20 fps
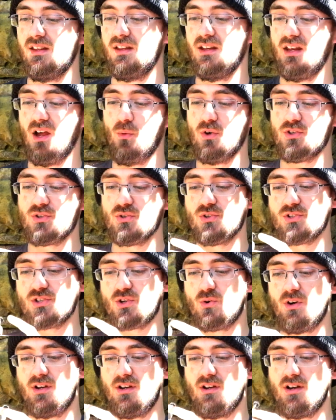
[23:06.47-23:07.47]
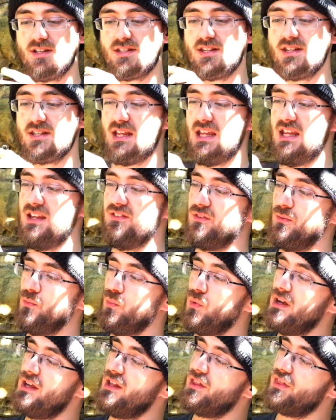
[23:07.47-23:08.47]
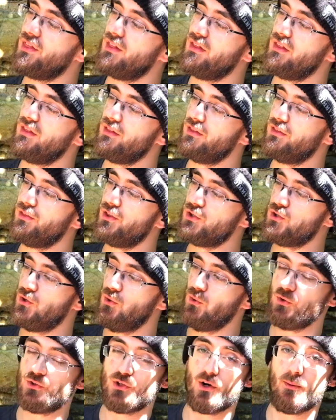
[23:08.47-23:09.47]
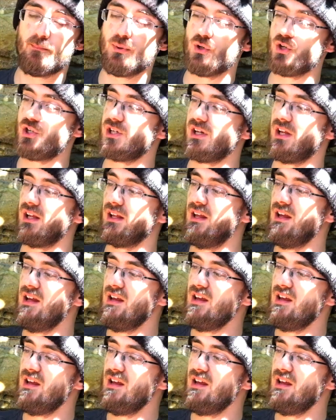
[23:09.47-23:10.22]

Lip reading: Now what's also quite nice is even with the tall top bushing,